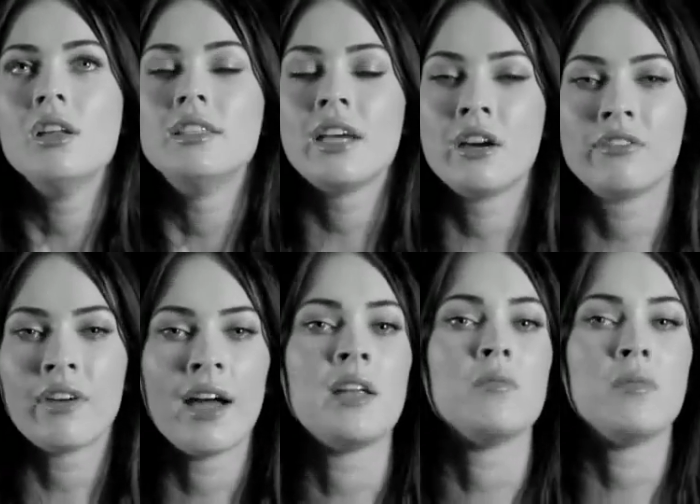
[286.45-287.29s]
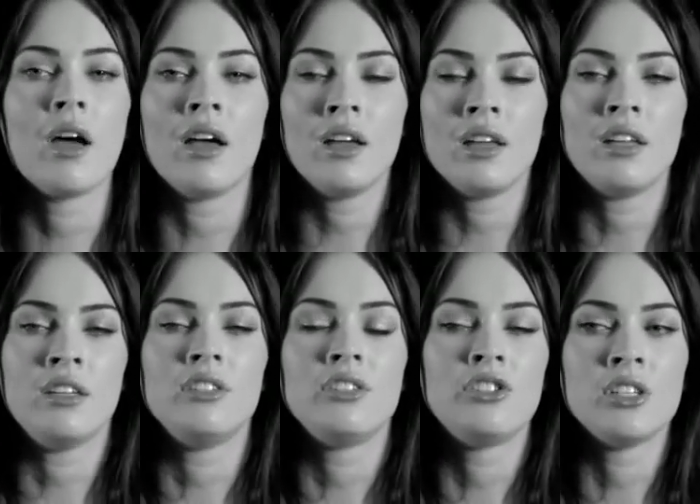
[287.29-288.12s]
terrified
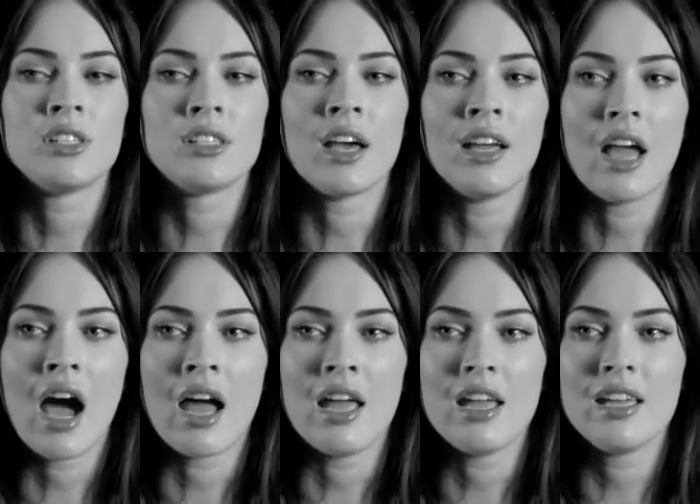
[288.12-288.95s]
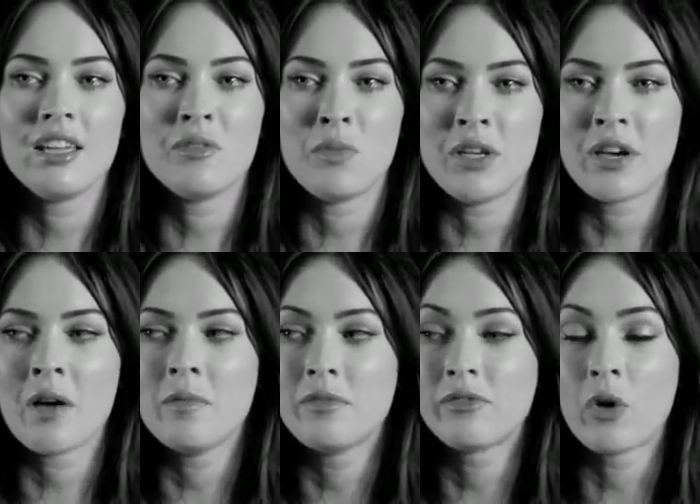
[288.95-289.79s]
and just I
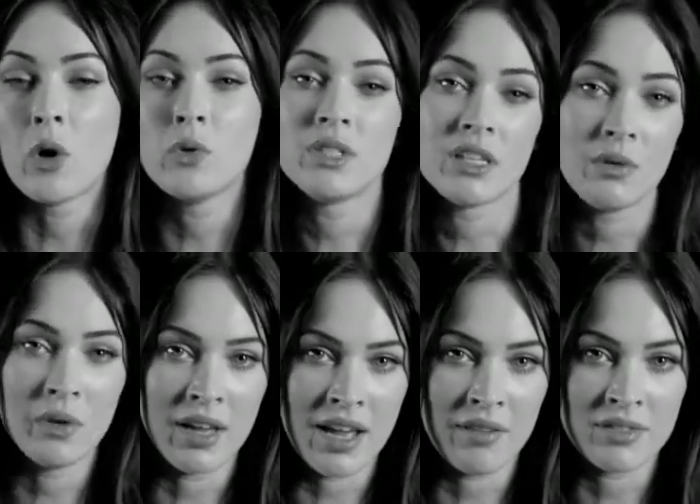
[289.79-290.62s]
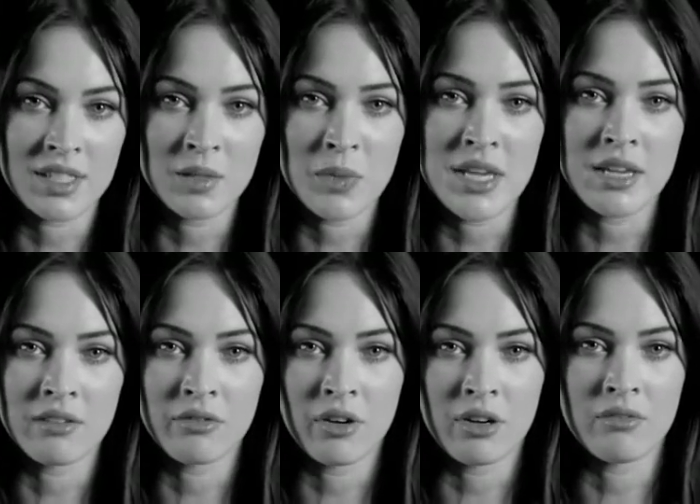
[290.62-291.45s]
become frozen when I have to speak in
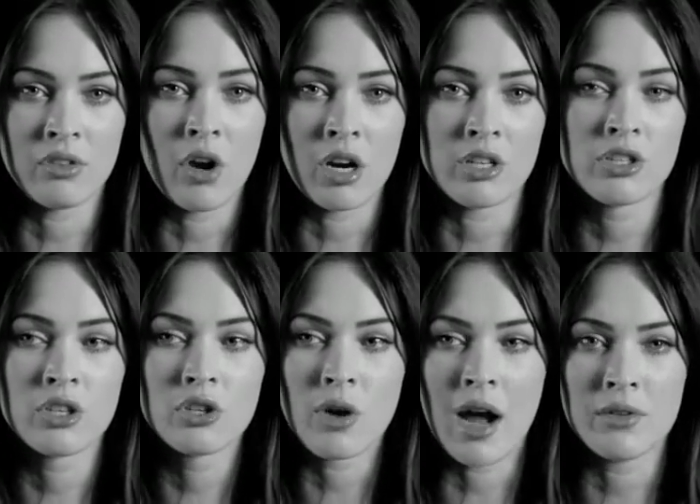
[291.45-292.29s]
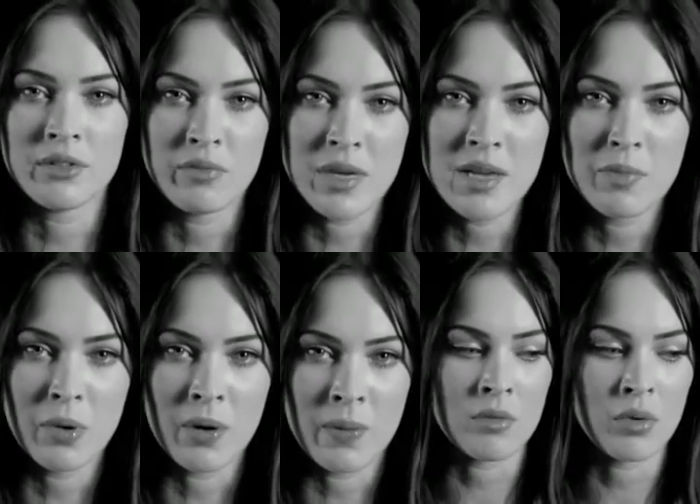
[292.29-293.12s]
front of large crowds of
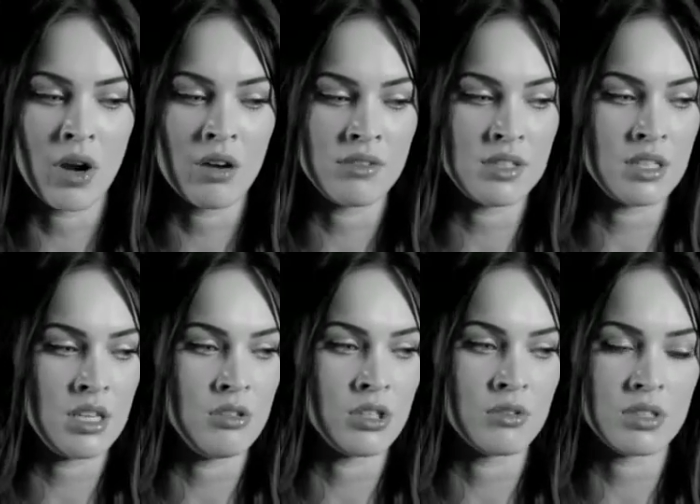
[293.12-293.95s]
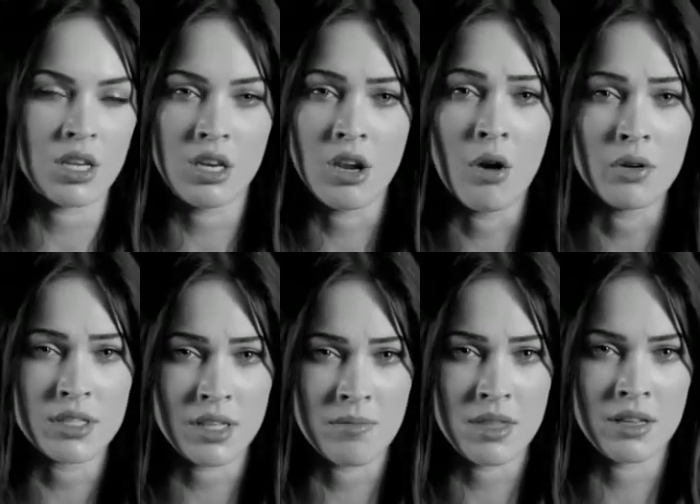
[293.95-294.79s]
people. But obviously you don't say no to
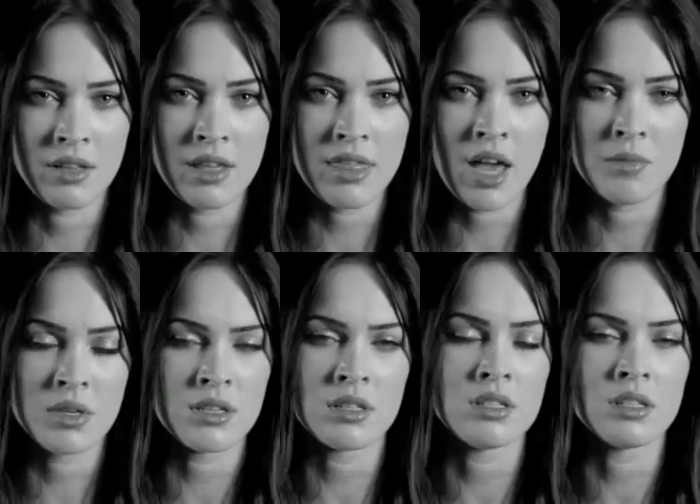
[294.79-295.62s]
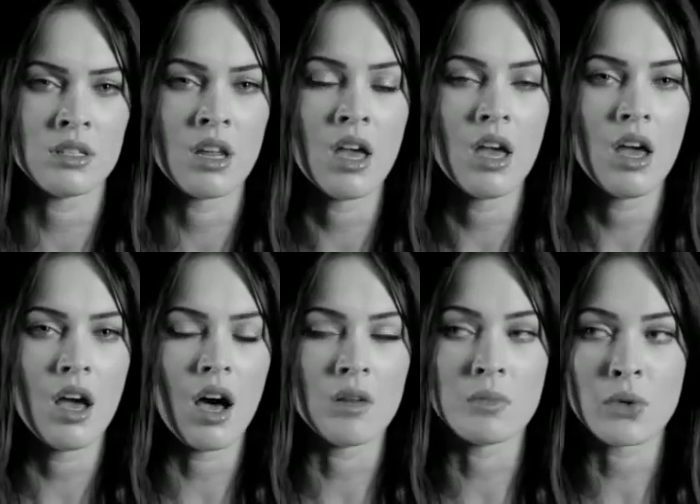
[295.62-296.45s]
something like that because it's an
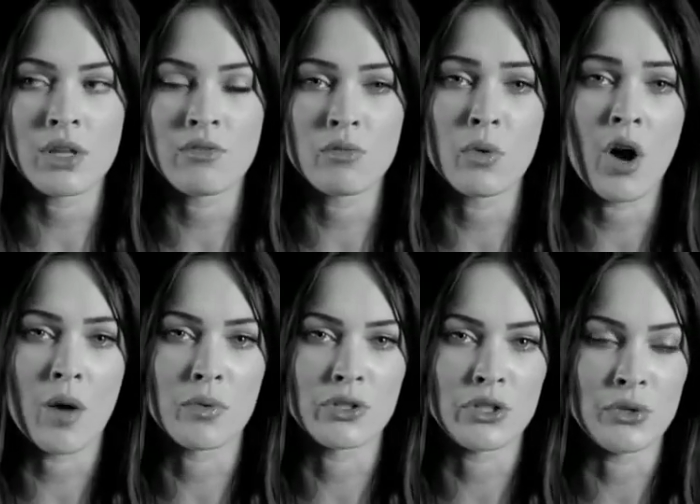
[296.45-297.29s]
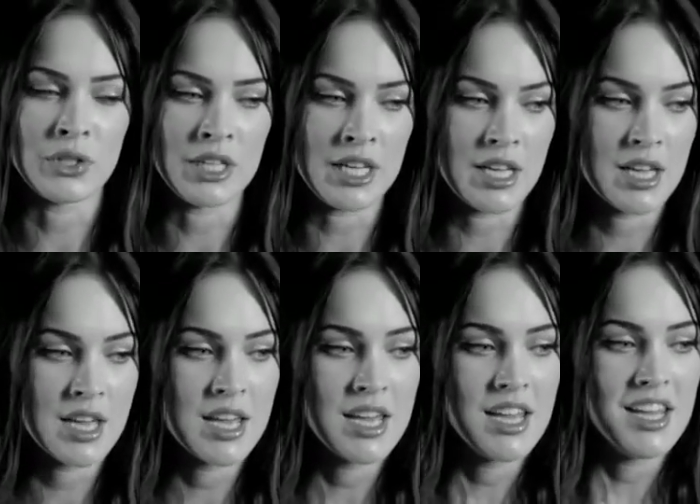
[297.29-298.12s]
unbelievable opportunity.
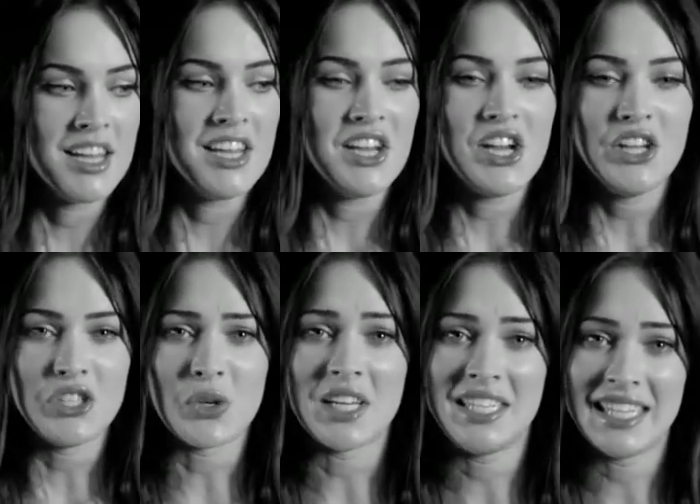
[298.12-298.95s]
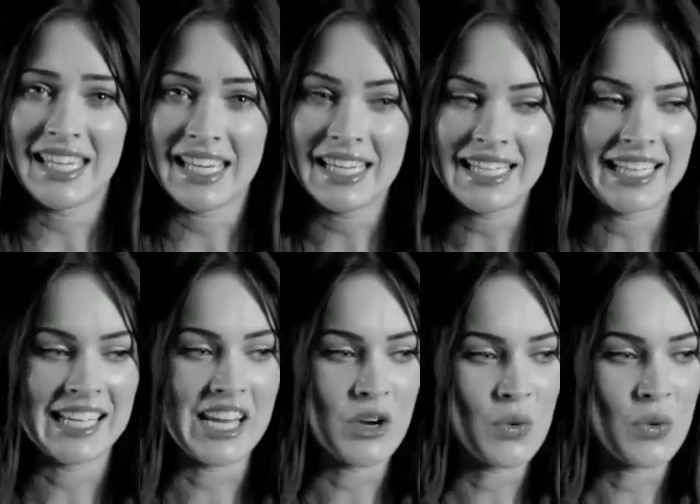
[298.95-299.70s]
So I did it, and I